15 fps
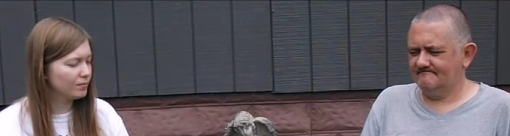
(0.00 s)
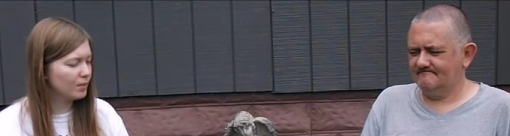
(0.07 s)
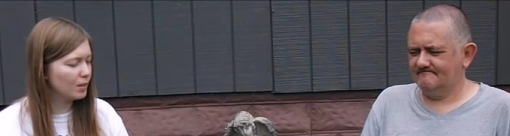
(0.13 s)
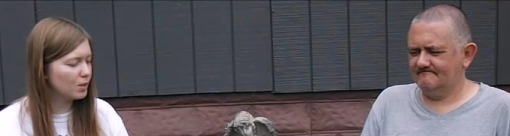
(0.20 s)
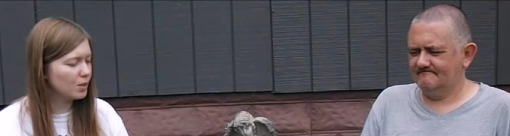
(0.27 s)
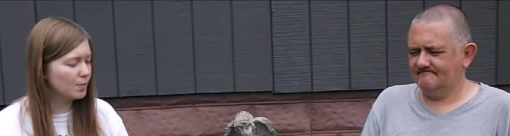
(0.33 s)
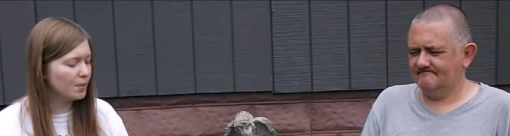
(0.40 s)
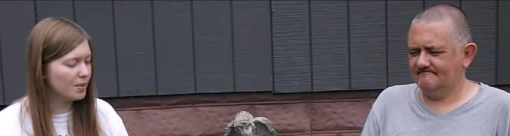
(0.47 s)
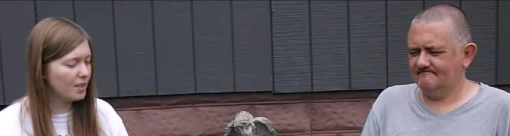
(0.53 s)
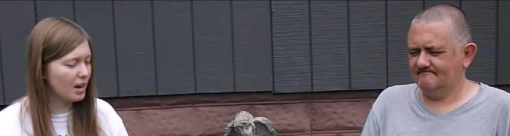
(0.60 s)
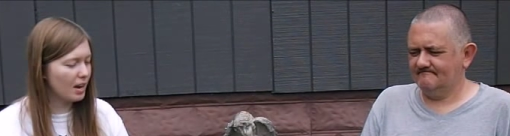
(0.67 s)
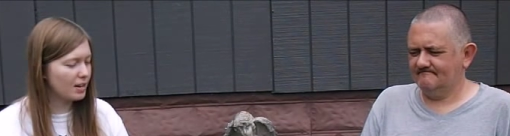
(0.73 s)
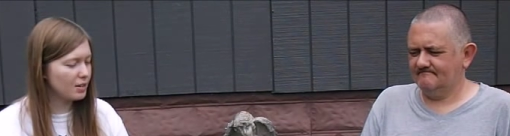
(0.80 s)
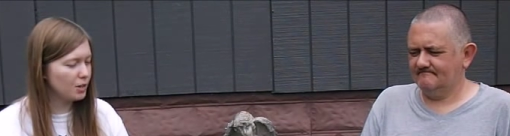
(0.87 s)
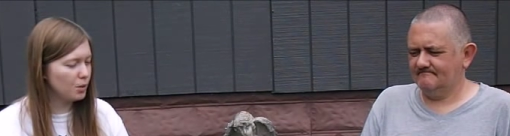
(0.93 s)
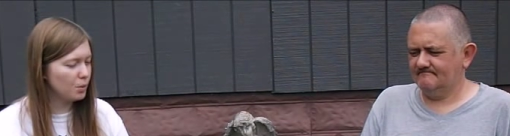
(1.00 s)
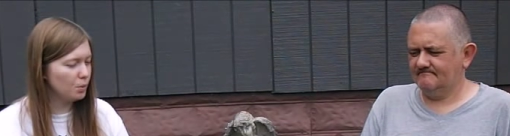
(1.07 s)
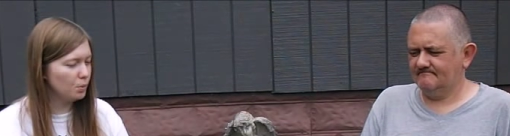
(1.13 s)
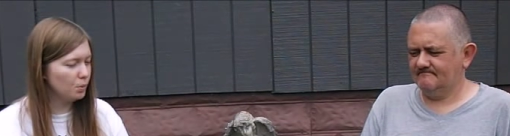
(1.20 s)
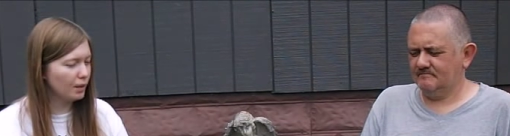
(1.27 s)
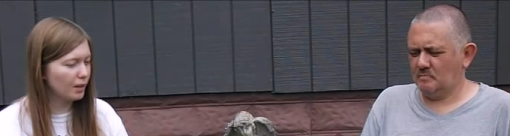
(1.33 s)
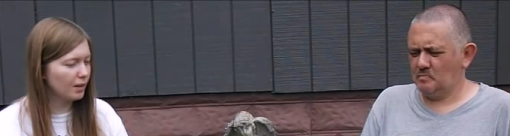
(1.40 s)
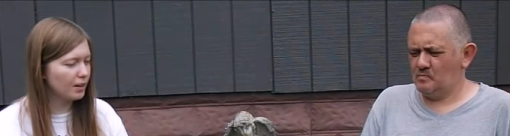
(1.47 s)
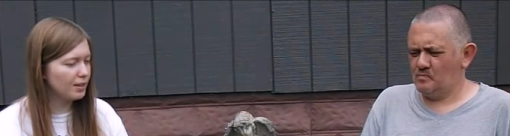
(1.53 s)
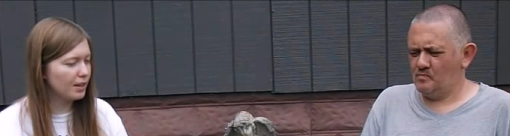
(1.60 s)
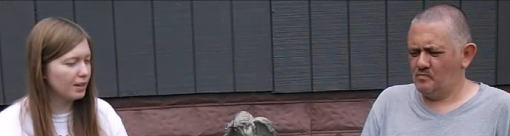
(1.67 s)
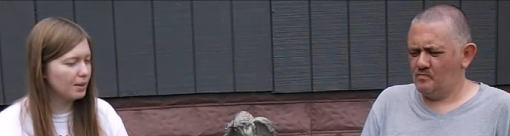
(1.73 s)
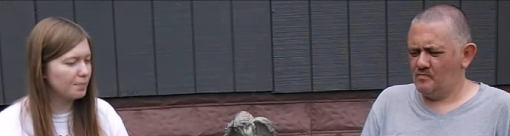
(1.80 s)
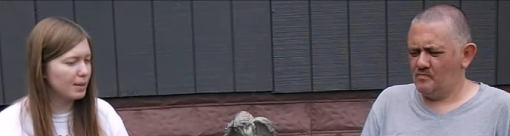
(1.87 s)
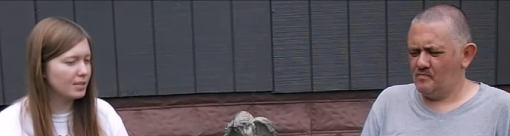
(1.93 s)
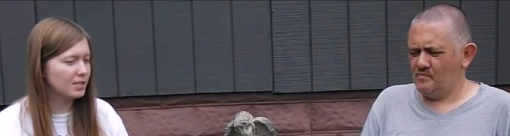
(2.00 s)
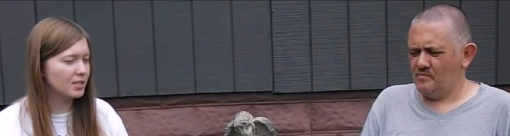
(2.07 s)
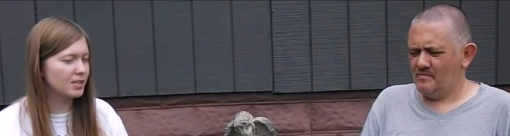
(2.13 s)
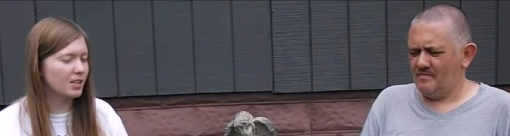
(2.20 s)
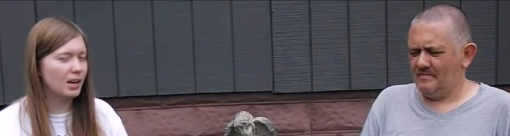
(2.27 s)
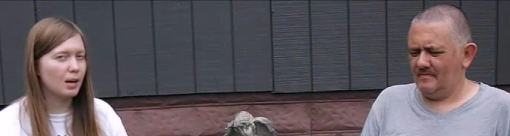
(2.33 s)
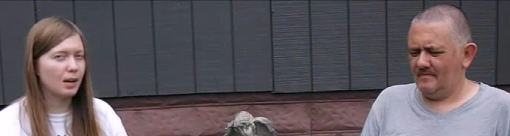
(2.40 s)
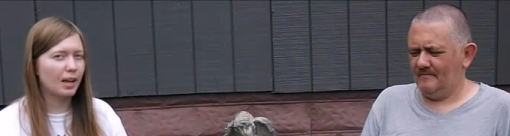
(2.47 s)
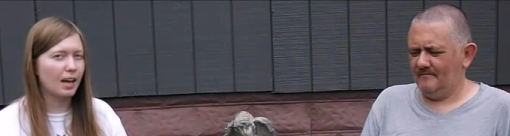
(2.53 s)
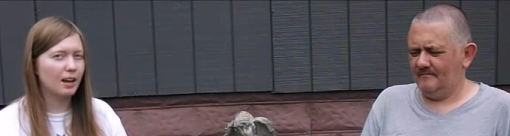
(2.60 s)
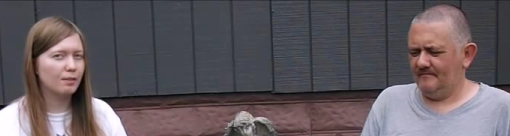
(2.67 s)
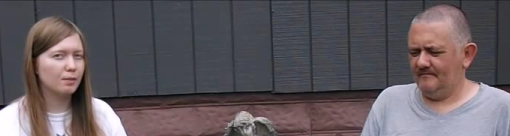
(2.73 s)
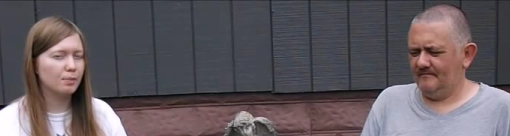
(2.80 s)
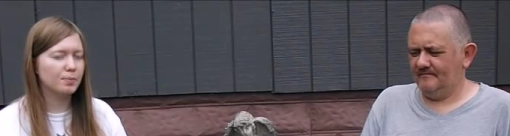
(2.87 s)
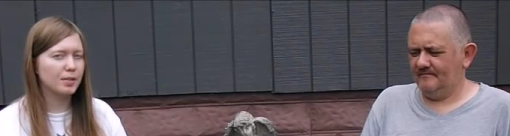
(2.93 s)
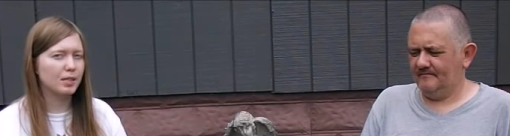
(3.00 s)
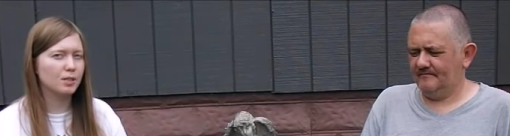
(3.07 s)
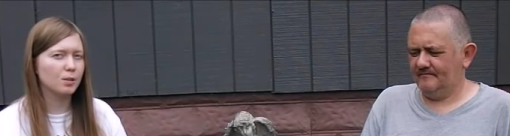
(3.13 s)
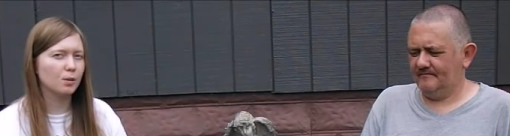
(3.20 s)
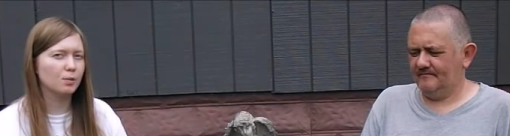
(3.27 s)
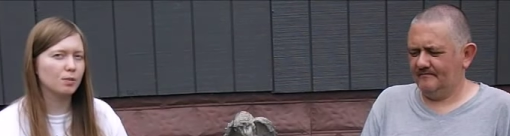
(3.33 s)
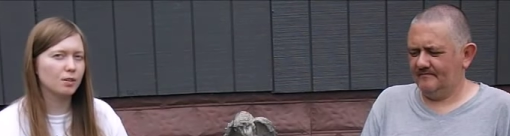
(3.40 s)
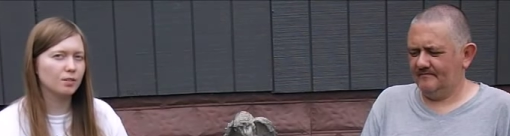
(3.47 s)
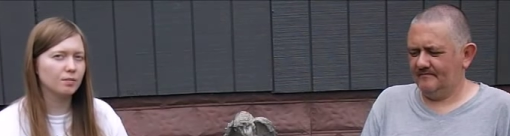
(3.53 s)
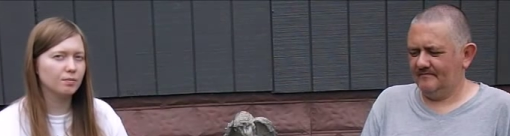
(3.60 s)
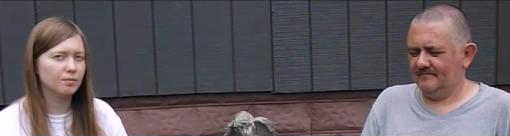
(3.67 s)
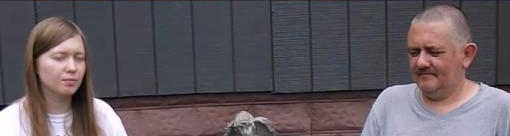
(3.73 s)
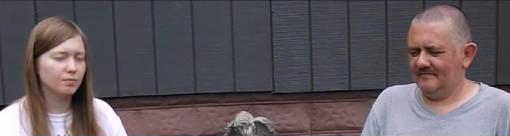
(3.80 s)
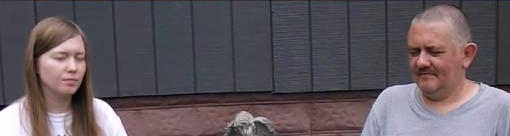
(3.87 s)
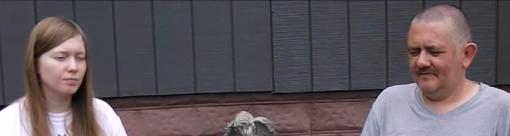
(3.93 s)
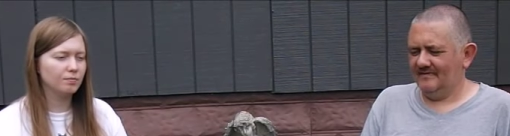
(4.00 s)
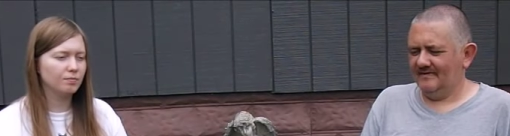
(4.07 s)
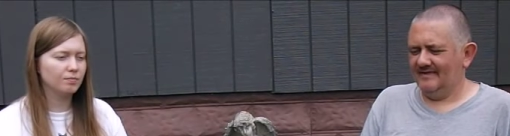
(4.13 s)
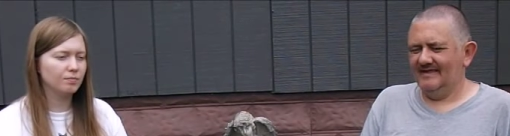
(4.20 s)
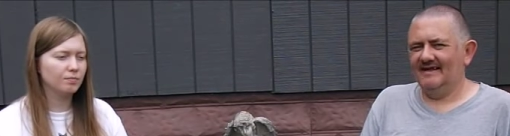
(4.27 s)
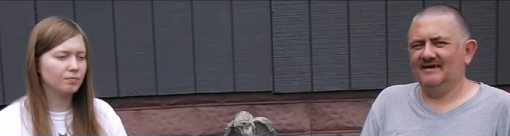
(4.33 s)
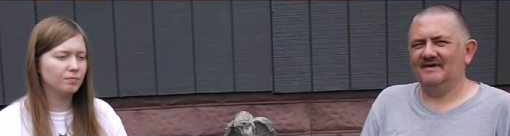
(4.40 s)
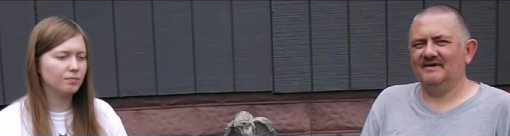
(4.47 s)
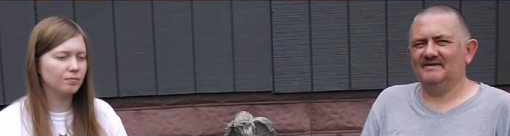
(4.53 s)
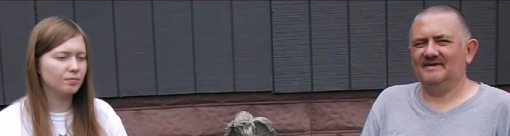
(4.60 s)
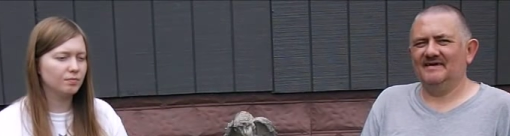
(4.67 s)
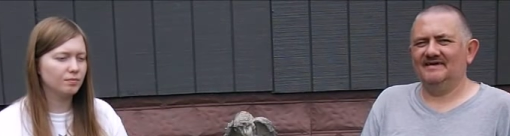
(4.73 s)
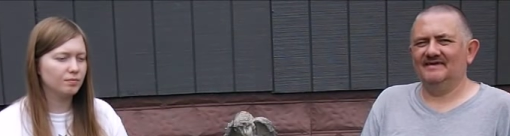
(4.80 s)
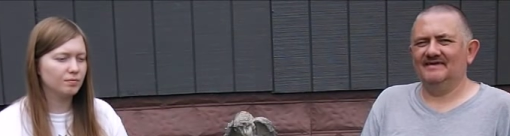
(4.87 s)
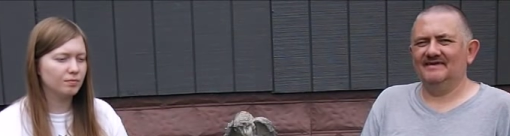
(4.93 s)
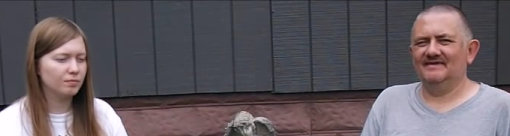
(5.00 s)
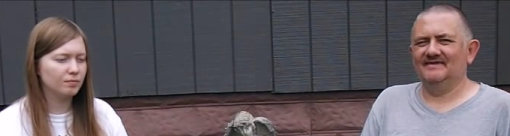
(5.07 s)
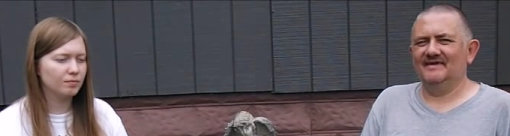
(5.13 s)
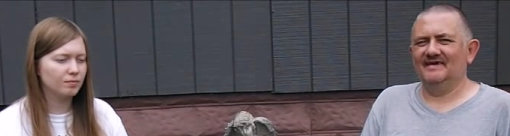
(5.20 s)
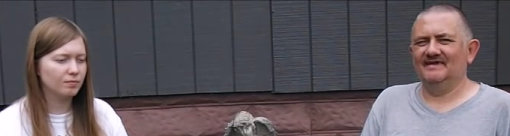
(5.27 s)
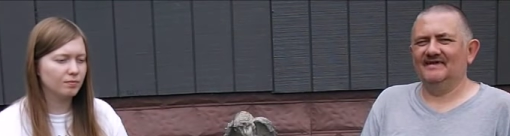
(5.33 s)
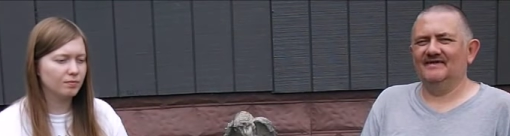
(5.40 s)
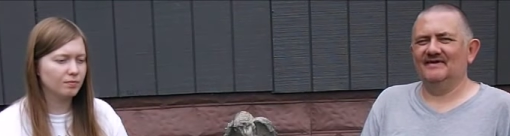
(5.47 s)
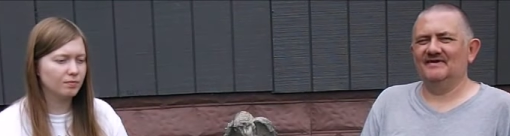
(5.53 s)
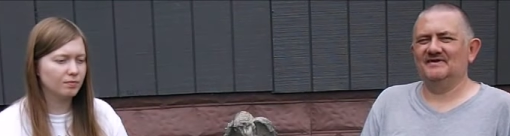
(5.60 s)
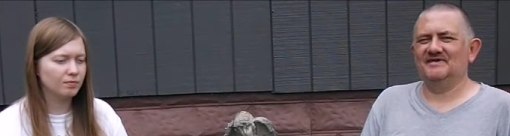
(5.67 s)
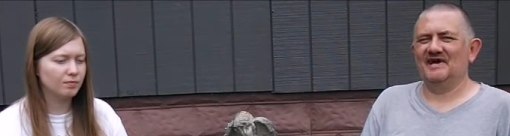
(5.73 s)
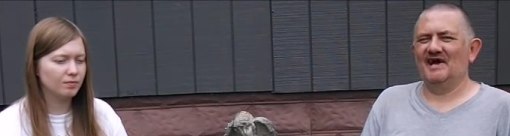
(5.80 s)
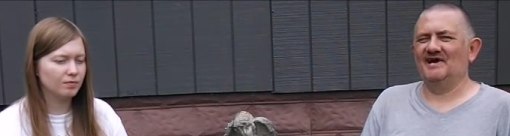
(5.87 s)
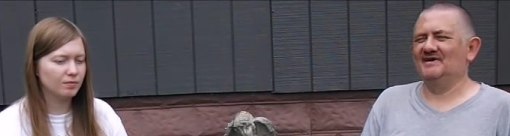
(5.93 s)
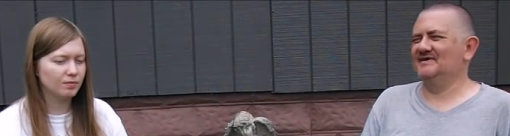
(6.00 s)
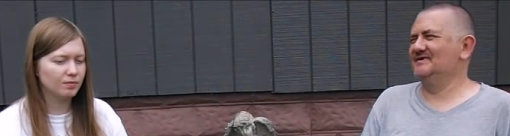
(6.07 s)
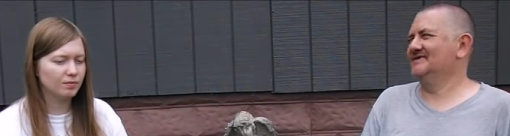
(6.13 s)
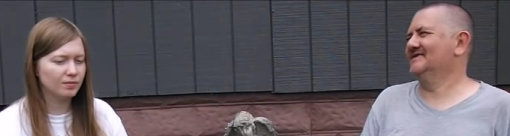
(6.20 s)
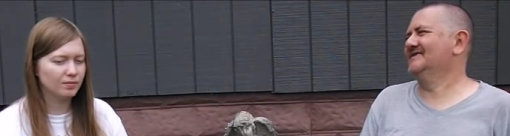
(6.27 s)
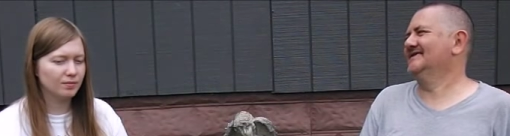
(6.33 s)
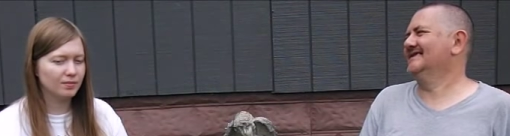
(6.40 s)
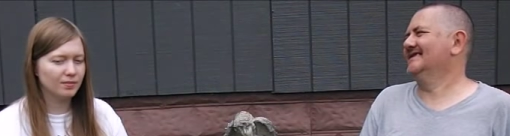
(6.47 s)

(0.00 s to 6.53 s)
Speaker 1: or something that I do like on a daily basis that I kind of obsess over?
Speaker 2: Uh, taking, uh, taking a lot of showers.